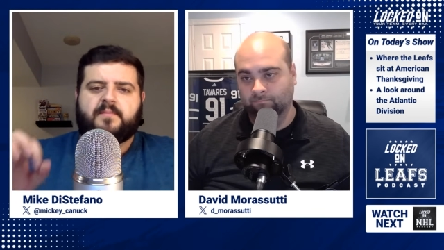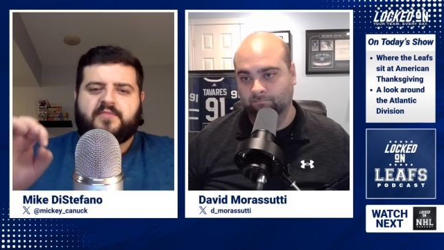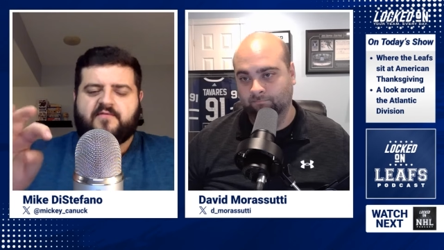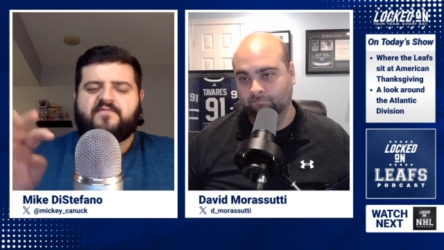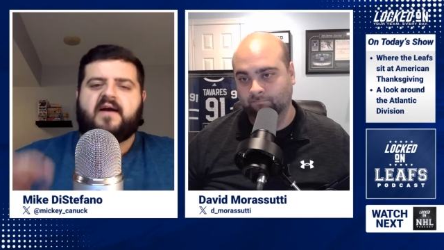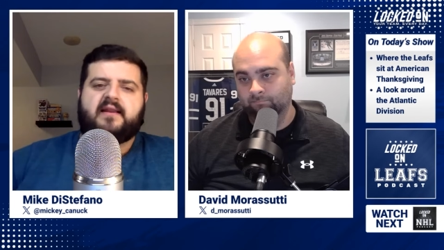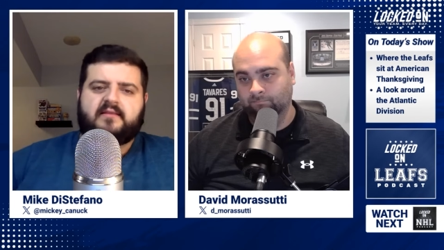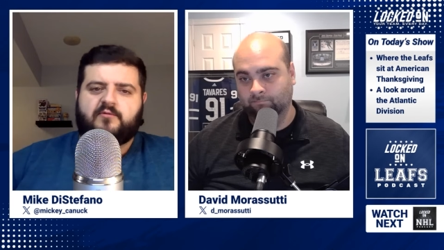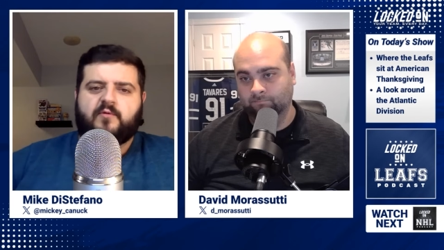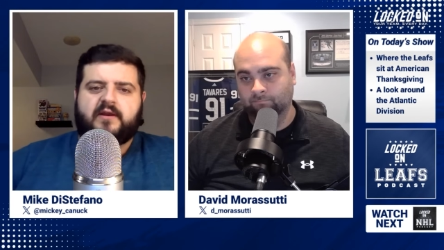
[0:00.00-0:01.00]
Speaker 1: but they're
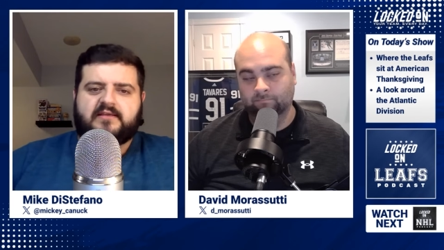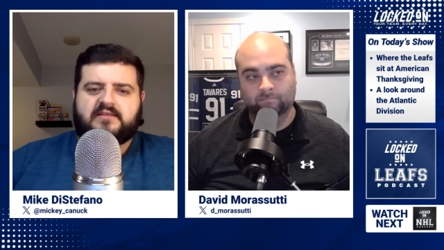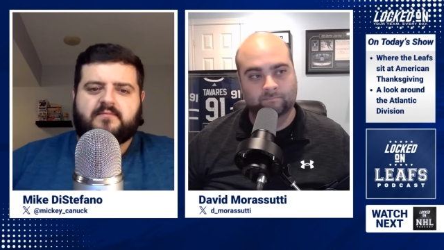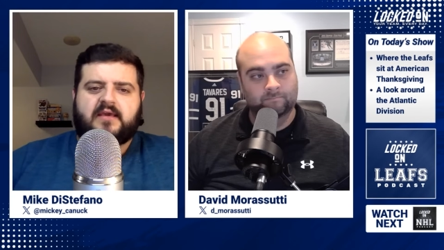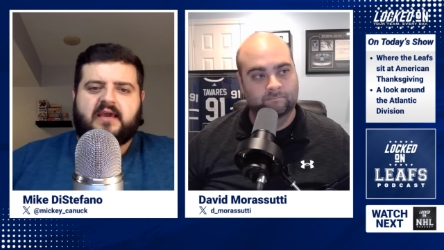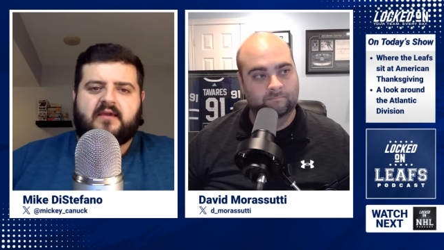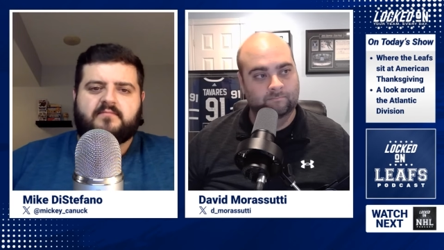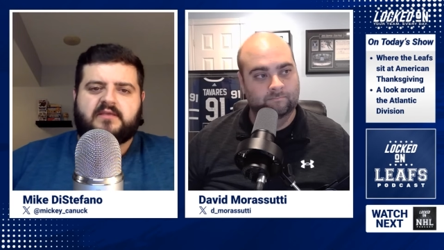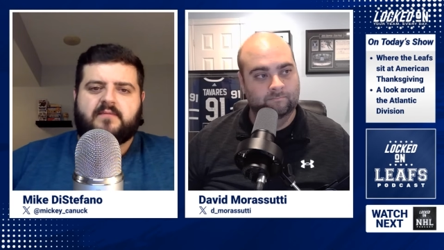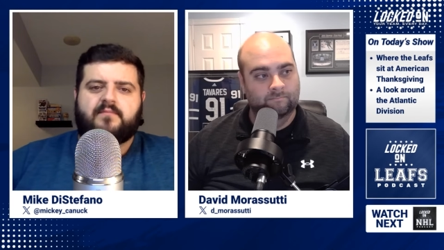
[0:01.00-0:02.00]
finally winning some
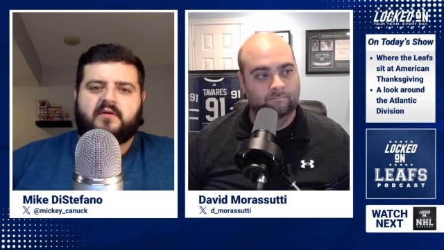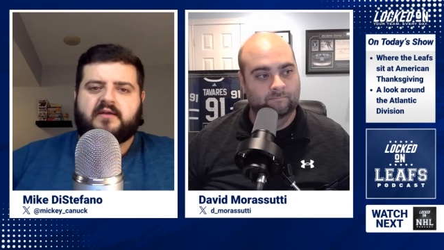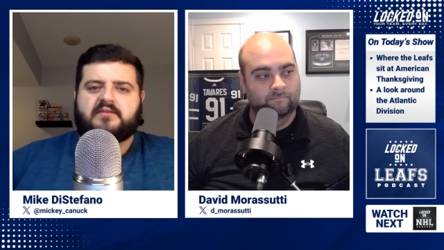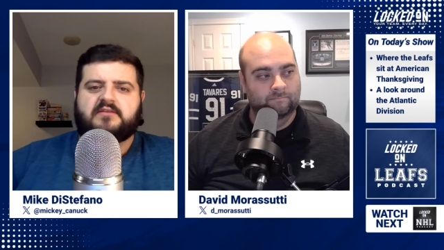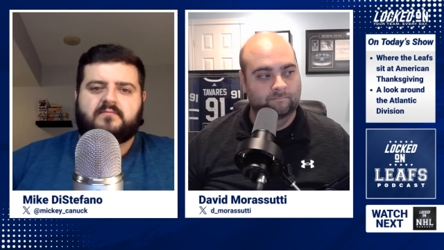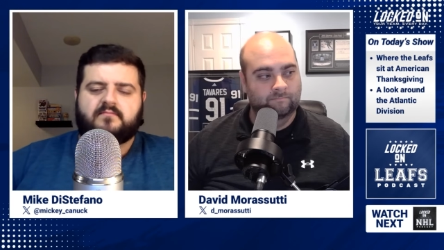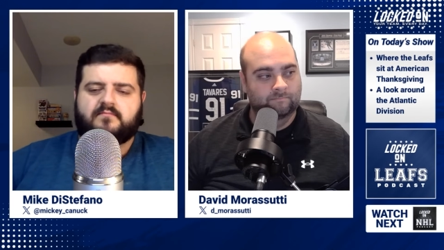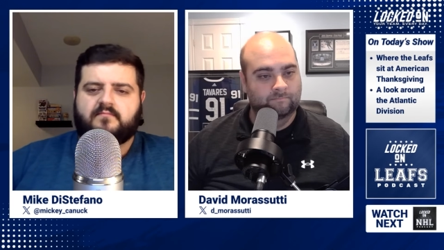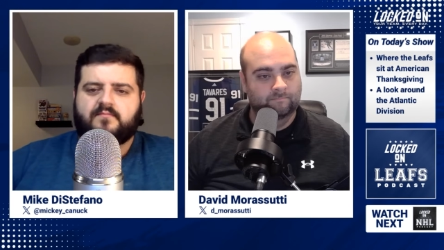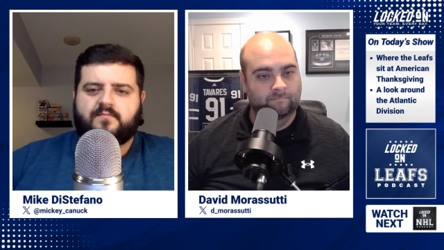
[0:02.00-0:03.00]
games and playing some
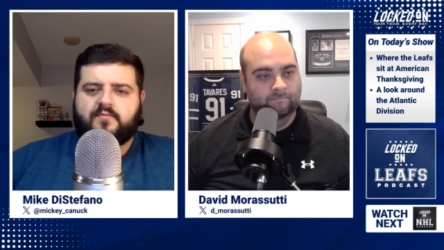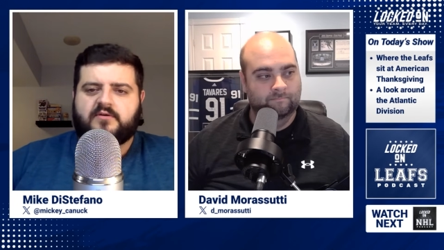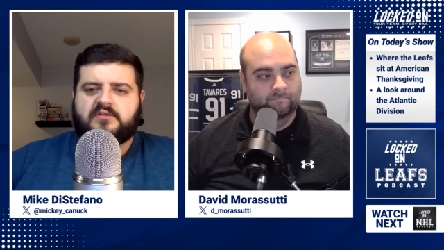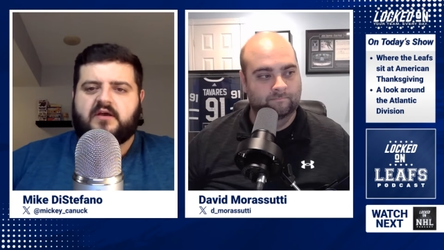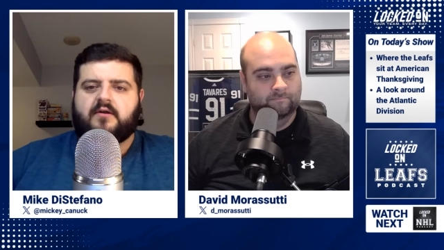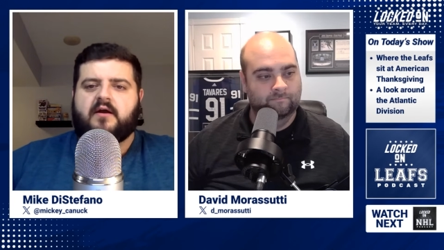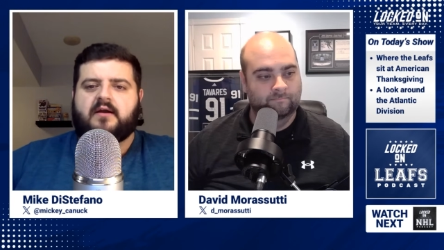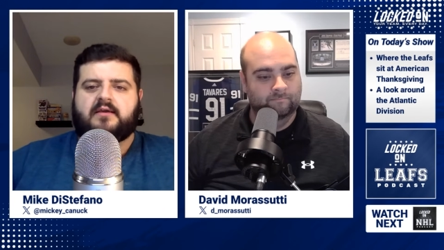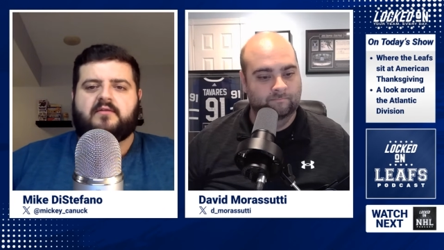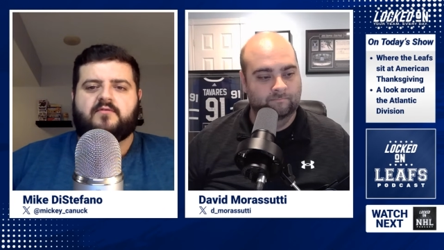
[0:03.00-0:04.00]
pretty solid
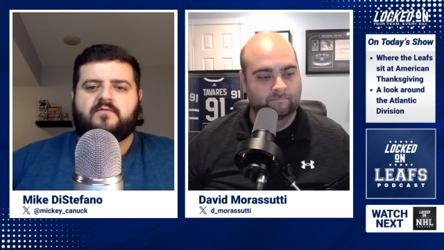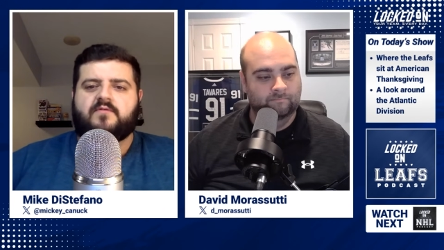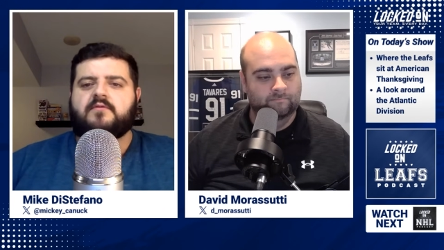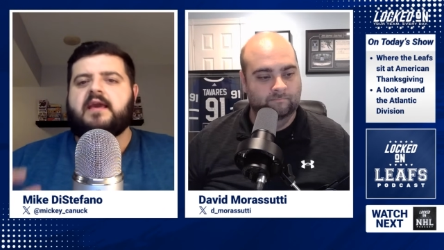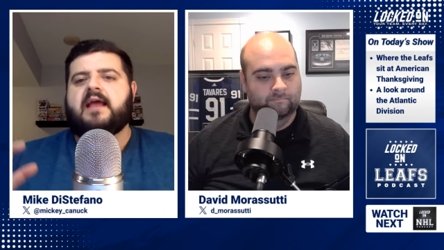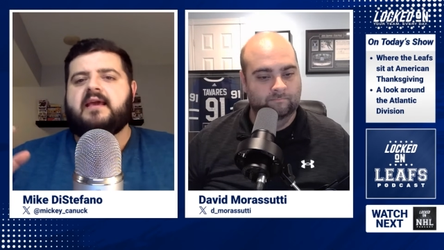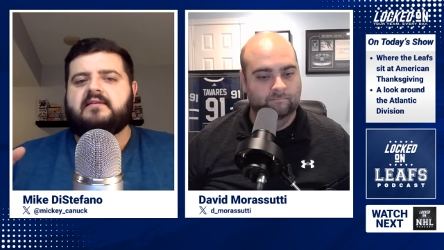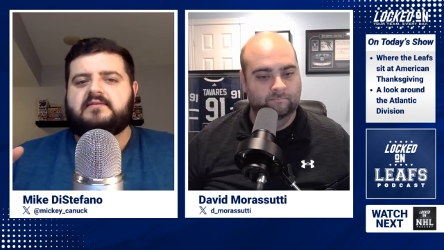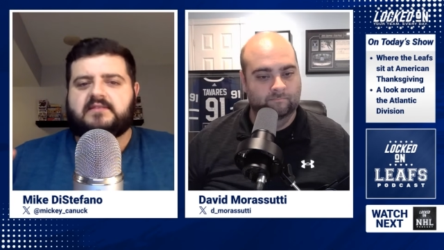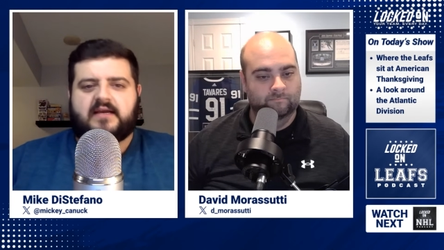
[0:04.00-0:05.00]
hockey. They're they're
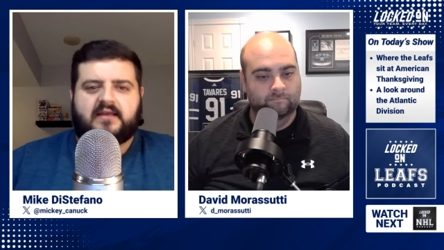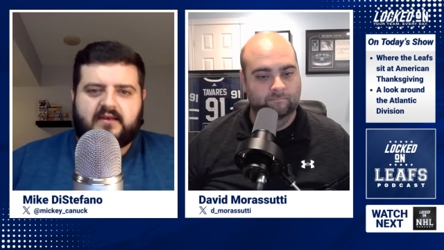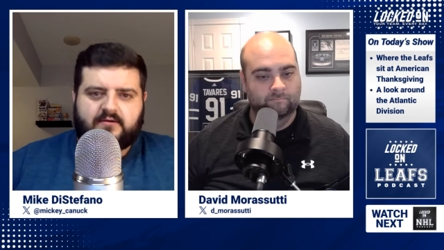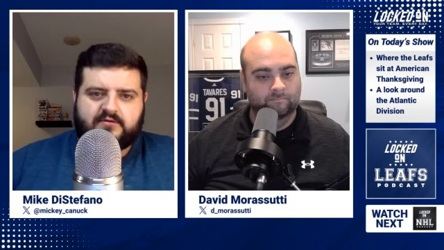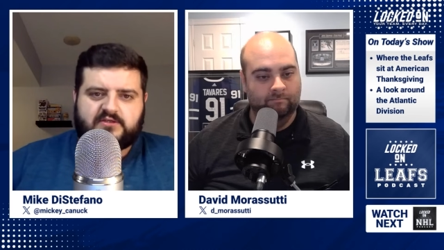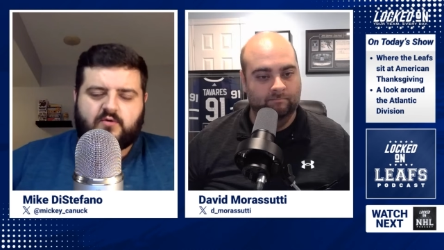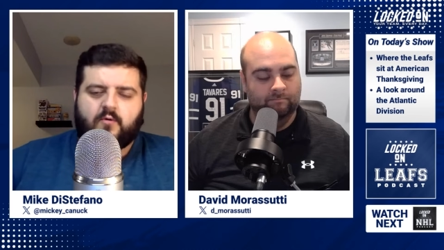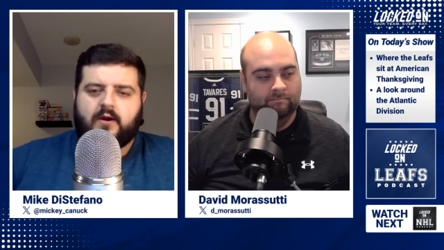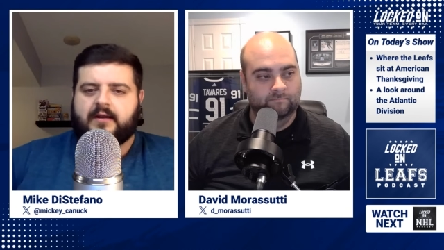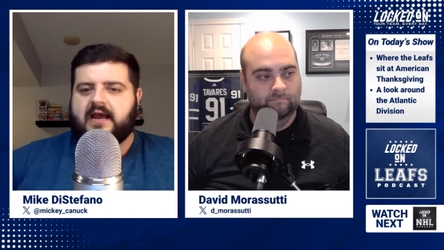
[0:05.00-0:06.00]
getting secondary
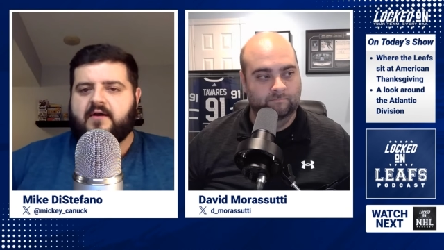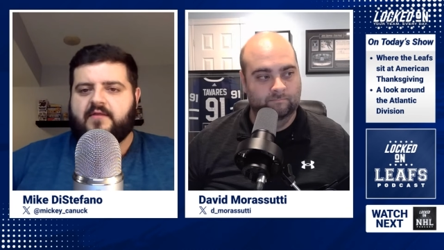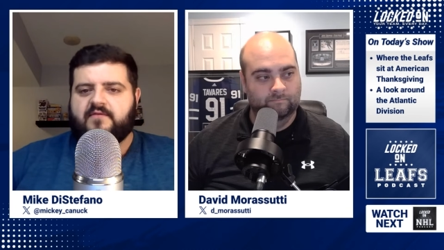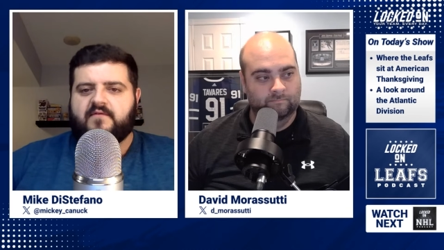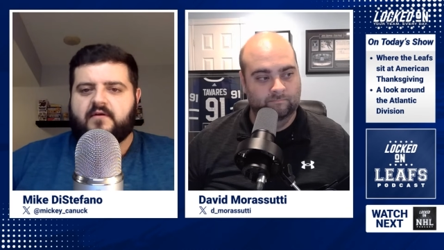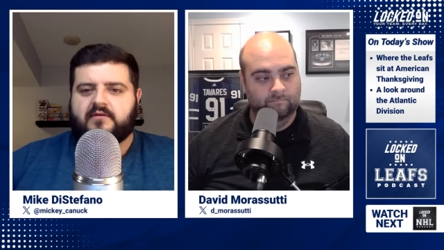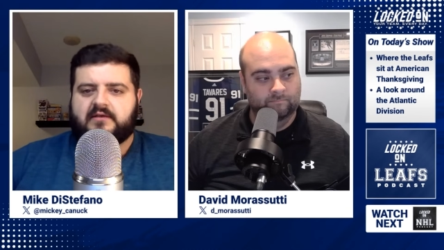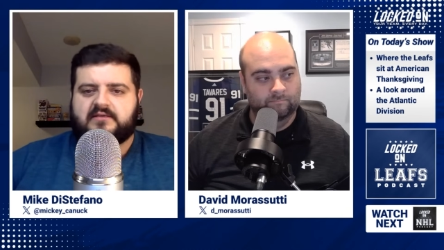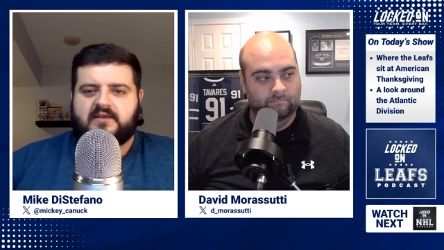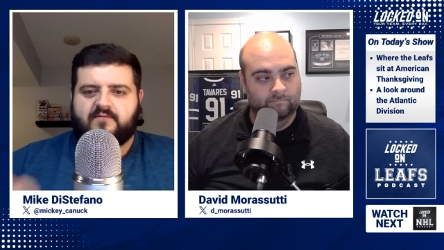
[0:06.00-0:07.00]
scoring now at the very
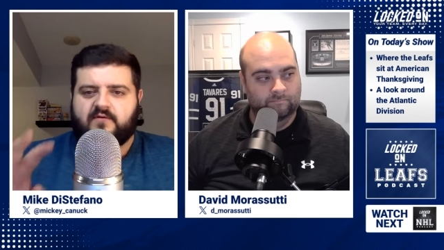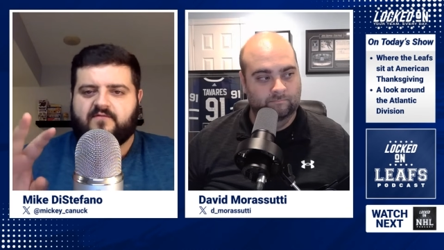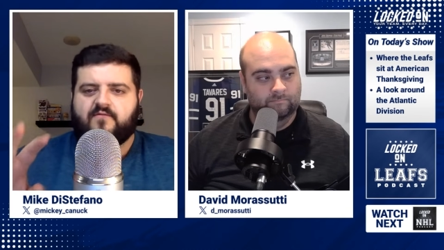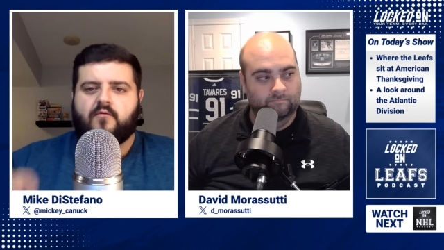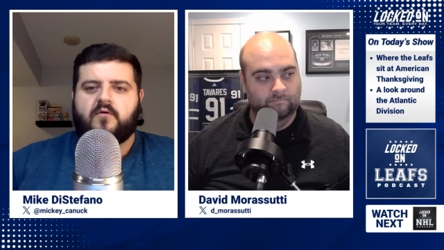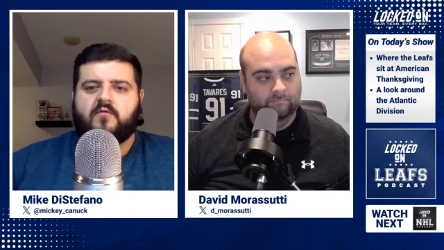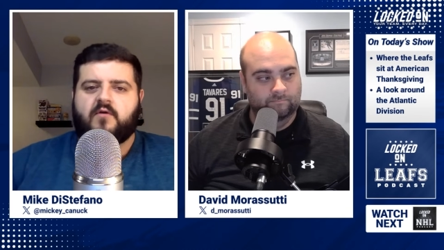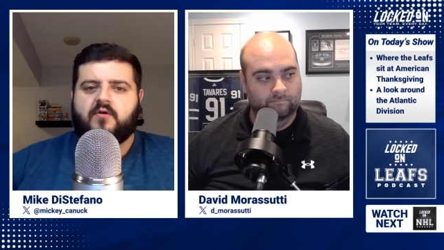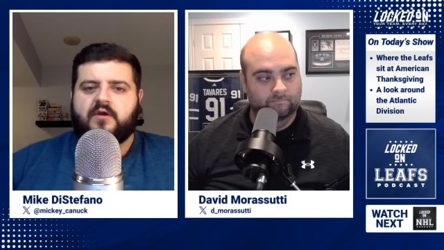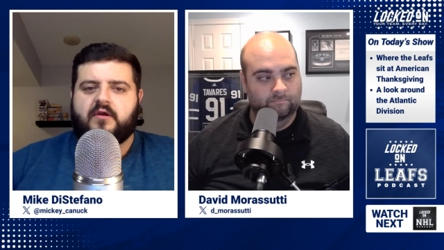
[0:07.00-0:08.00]
least. They've won four in a
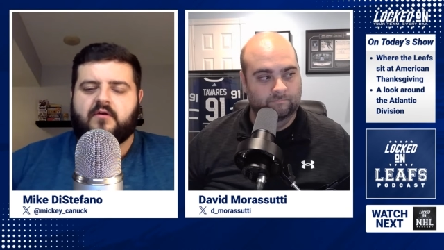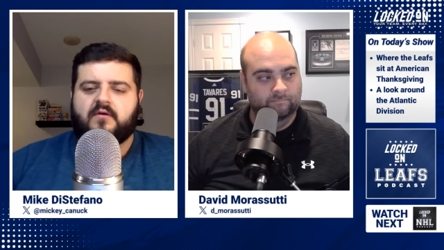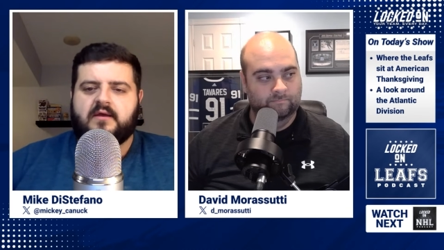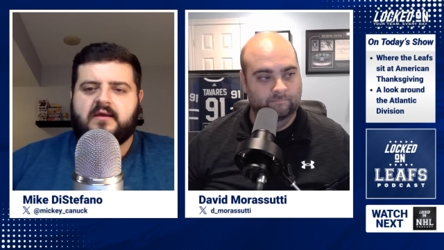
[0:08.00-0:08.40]
row here.